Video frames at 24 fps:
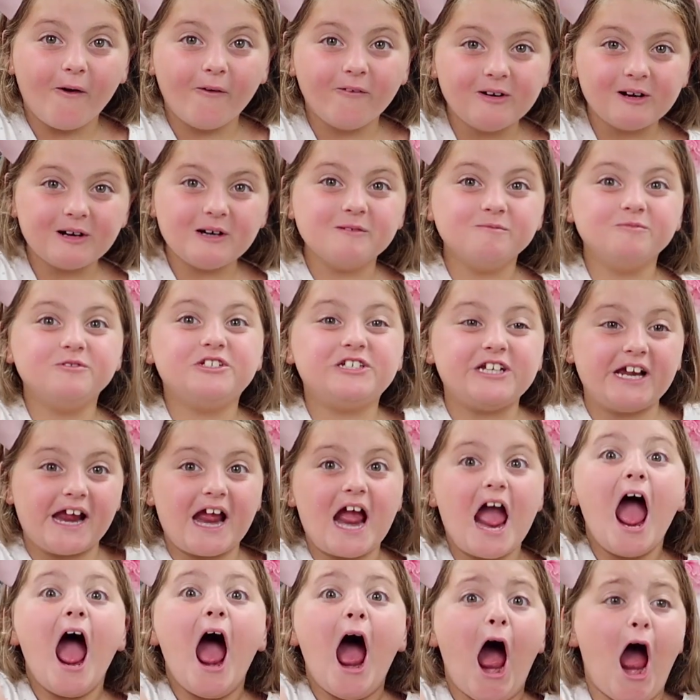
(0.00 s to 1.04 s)
O M
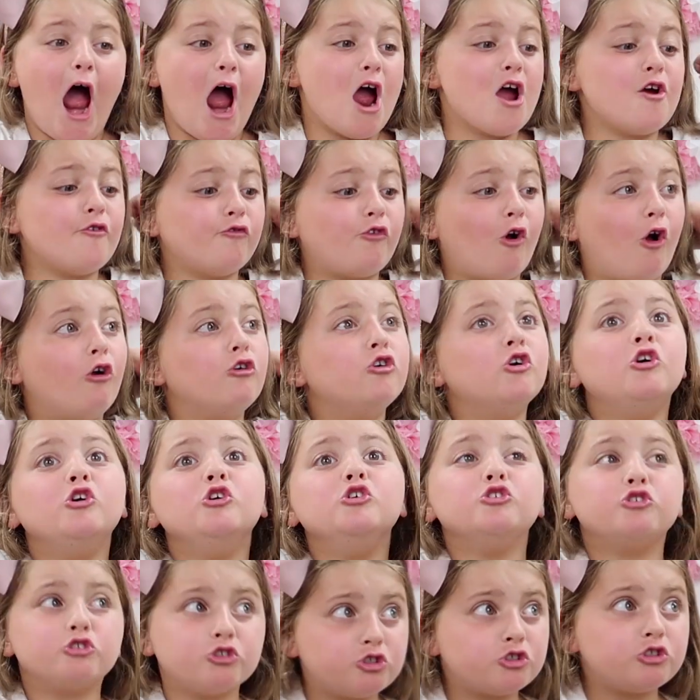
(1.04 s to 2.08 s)
G, I've got
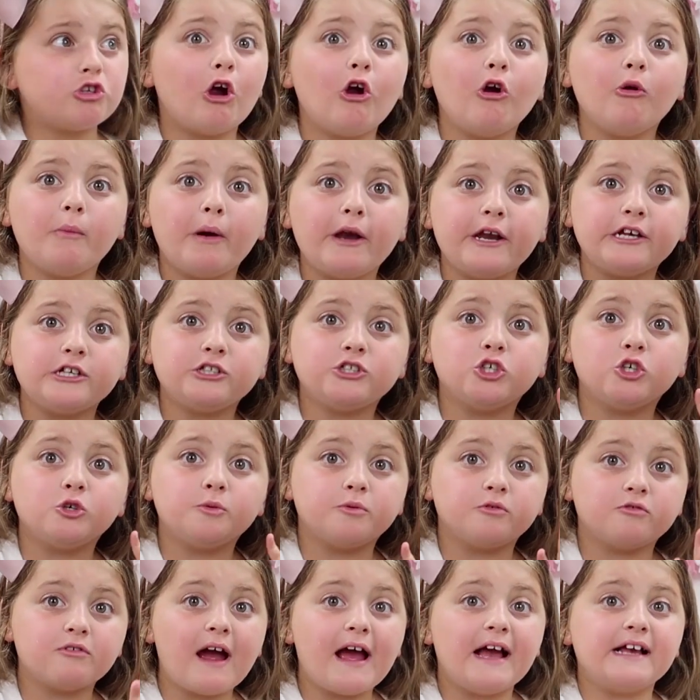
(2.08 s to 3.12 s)
so many
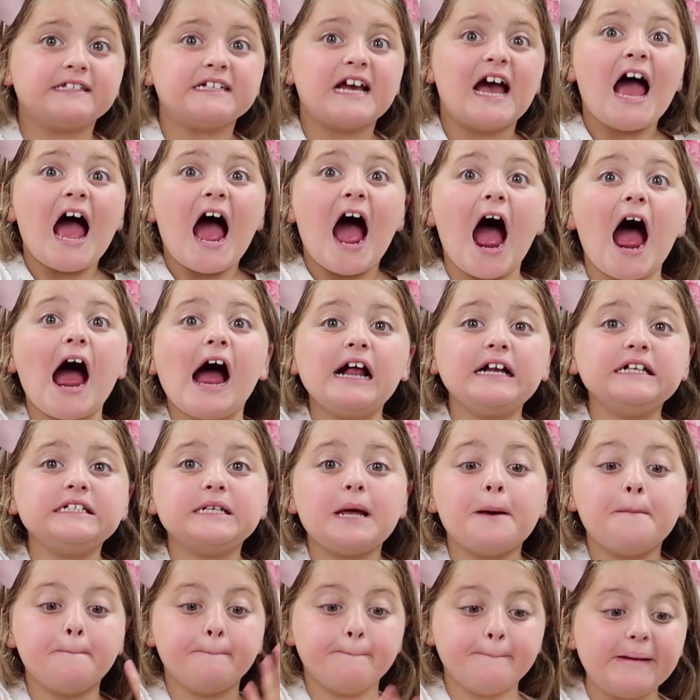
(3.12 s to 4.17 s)
super rares and
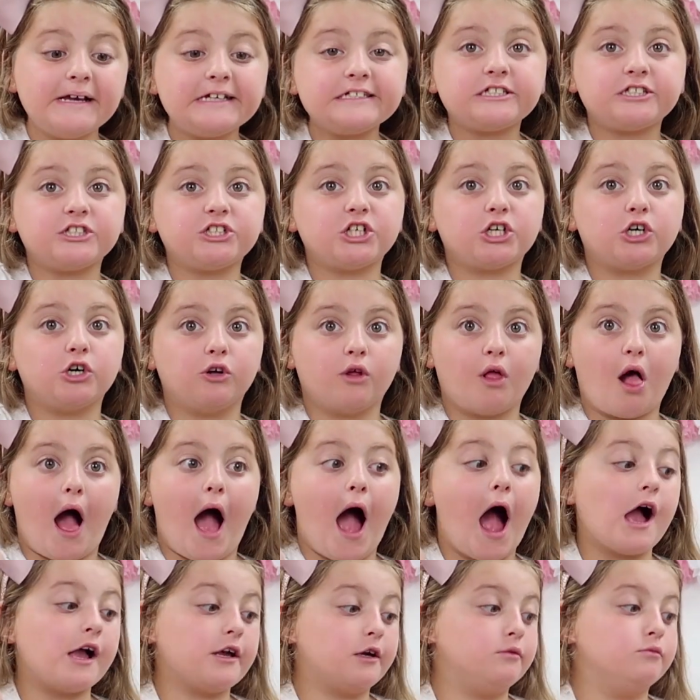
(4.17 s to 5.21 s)
a mystical.
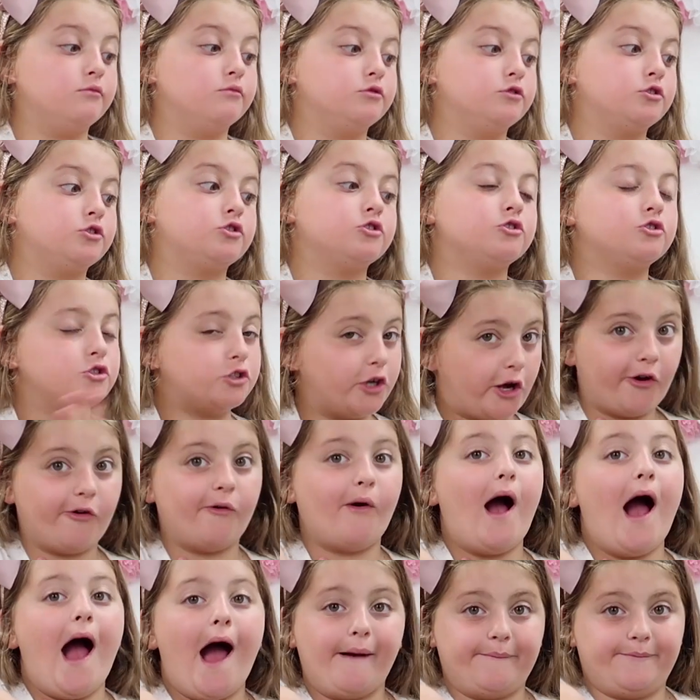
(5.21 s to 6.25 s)
I am
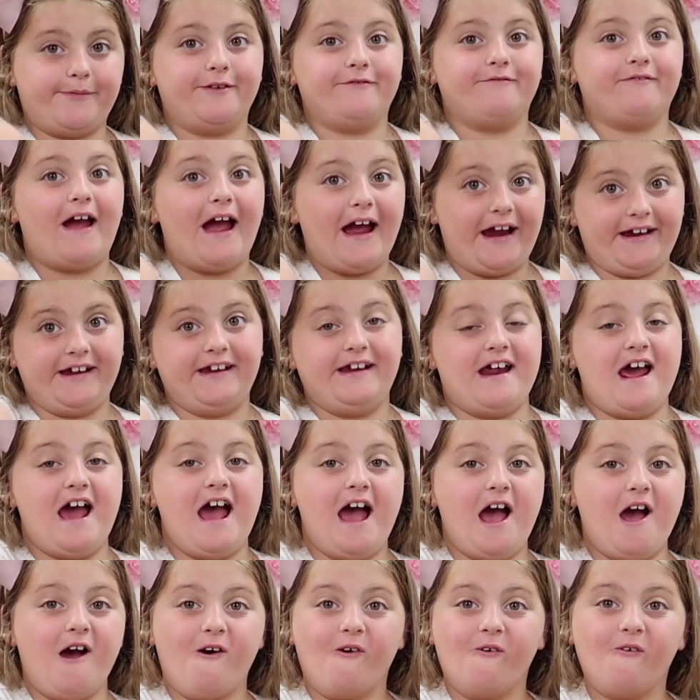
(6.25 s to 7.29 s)
so happy right
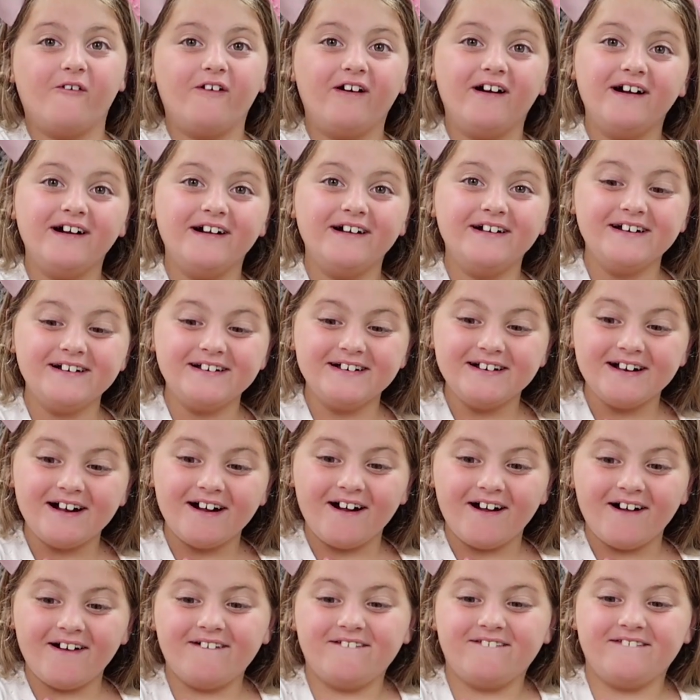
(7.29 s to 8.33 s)
now.
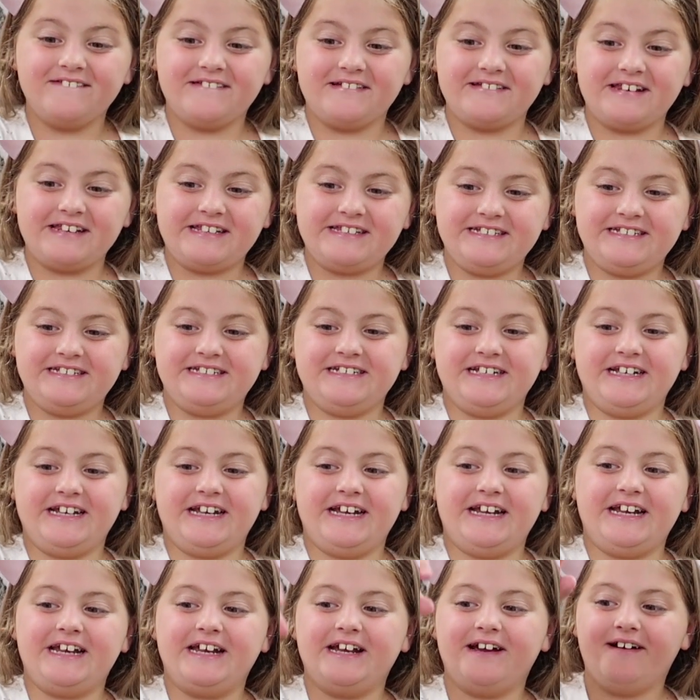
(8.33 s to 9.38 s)
O M
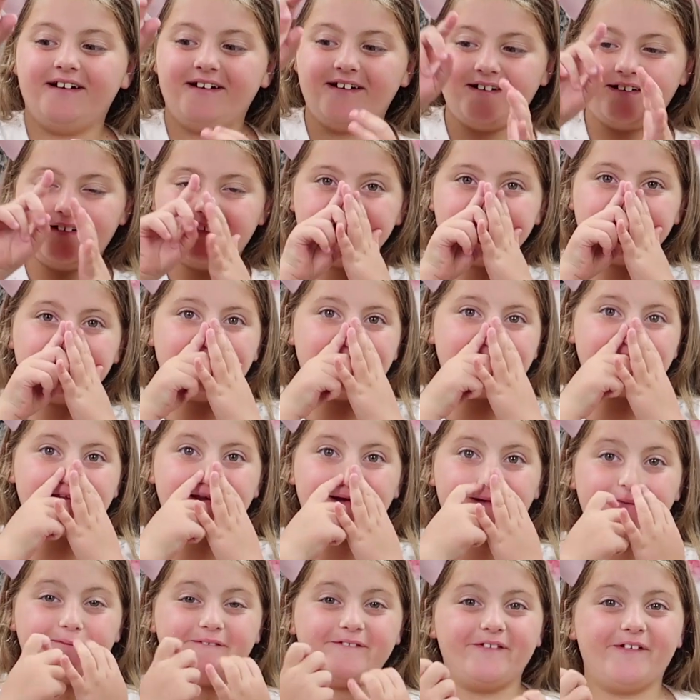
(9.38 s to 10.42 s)
G, let's
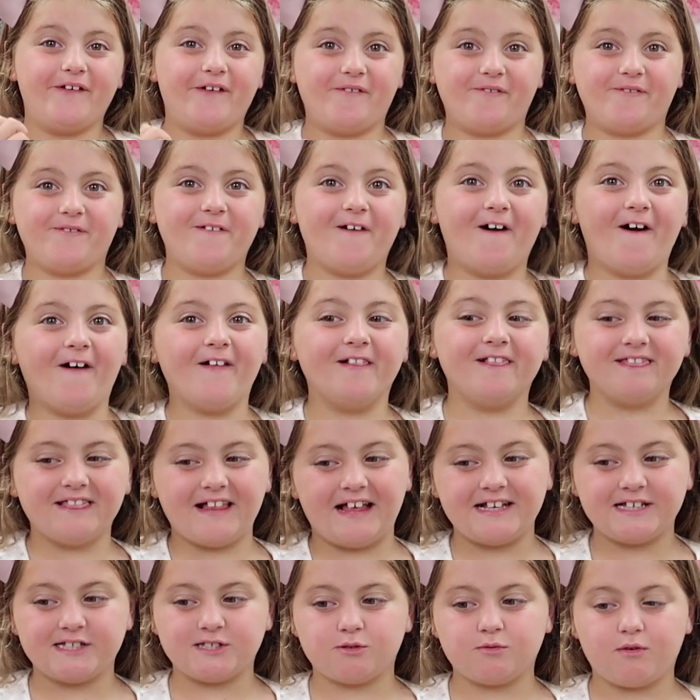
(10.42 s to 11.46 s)
open up our
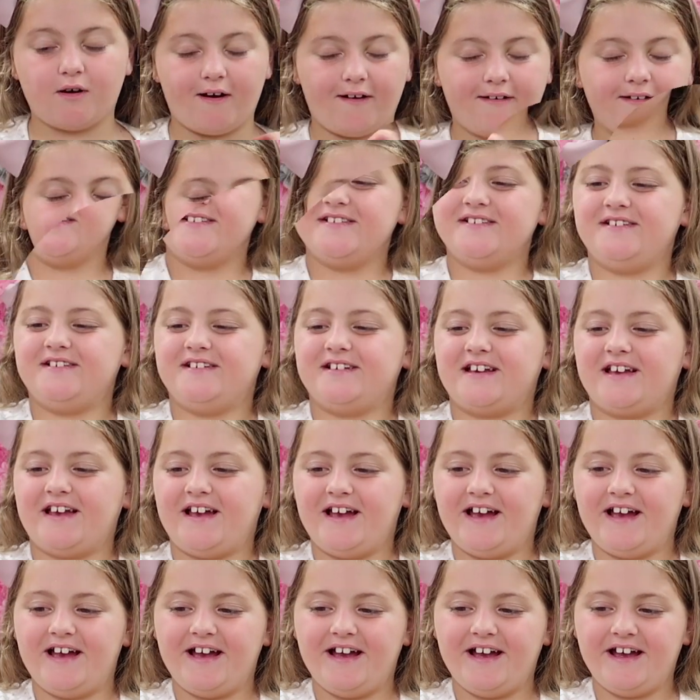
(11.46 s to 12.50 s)
last one.
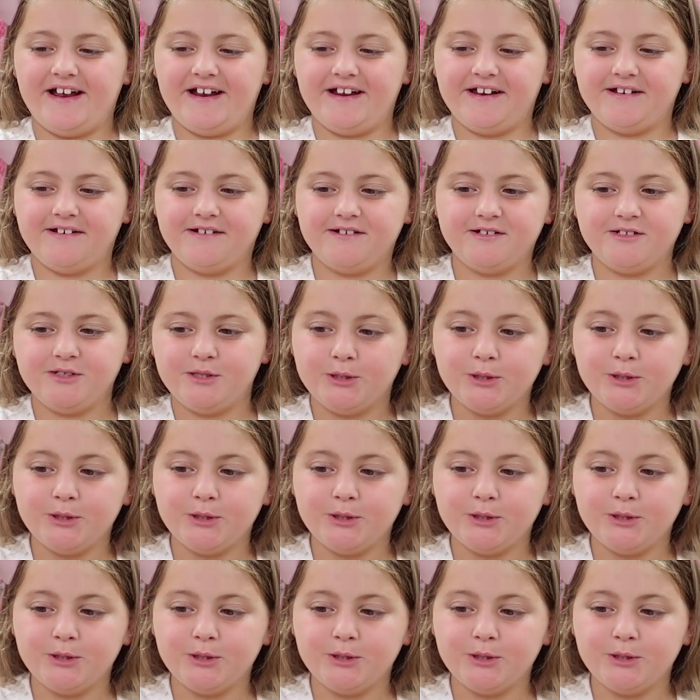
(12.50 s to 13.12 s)
Okay.